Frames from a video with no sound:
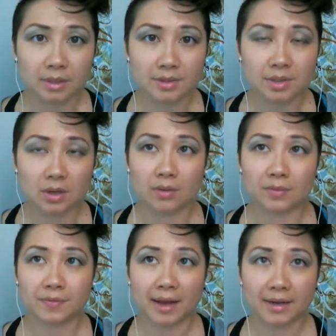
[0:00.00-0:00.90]

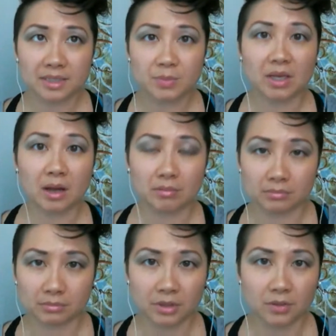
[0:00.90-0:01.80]
So that has
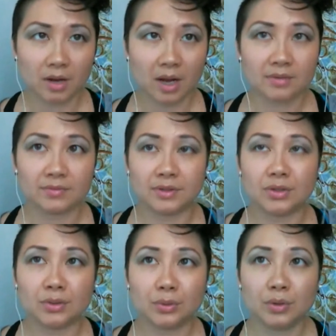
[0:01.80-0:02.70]
become, kind of
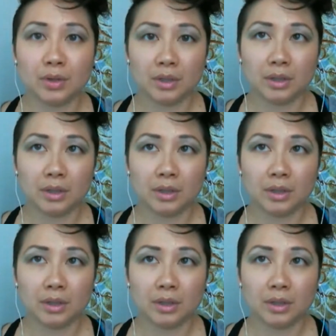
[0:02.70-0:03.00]
the new